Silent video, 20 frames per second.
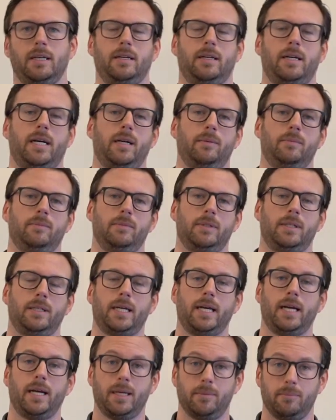I'm
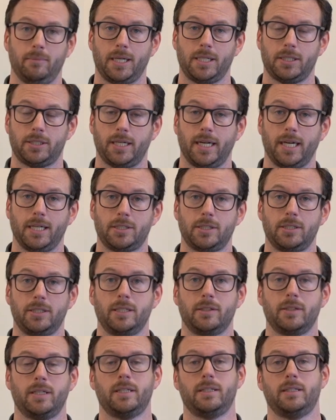a manager
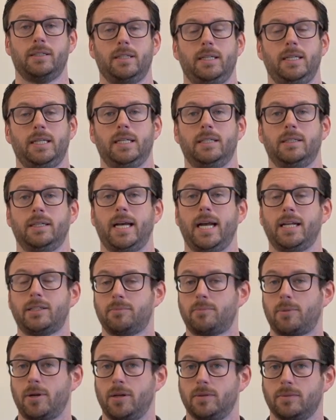engineering in
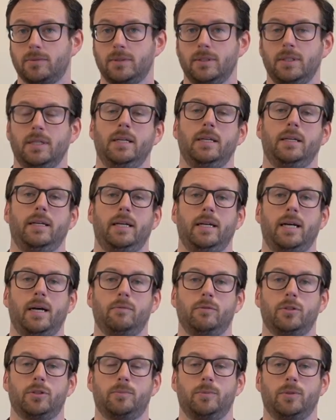Etteplan and
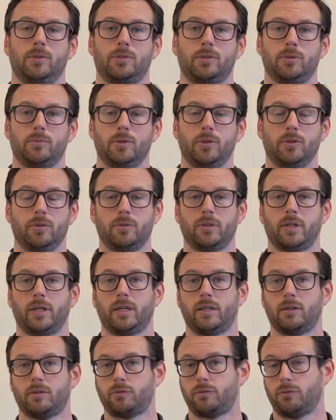I'm responsible
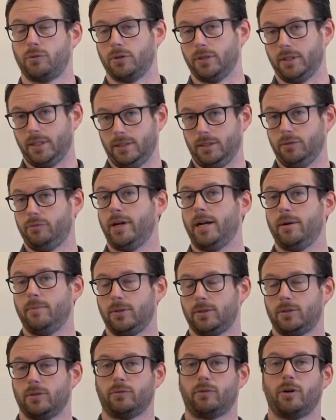for the
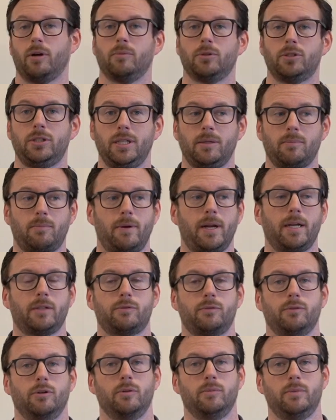development of our machine
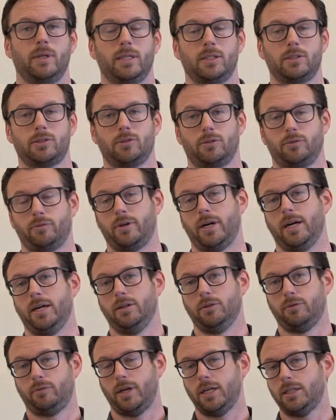platform and the software
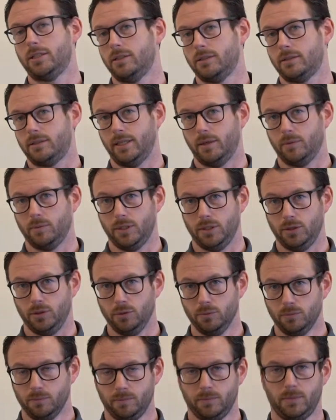innovations that we
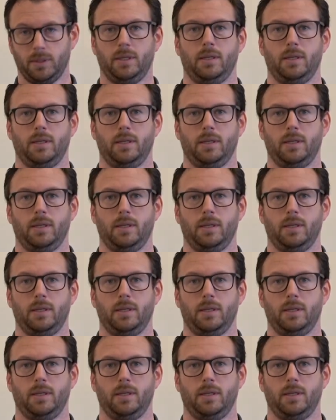do.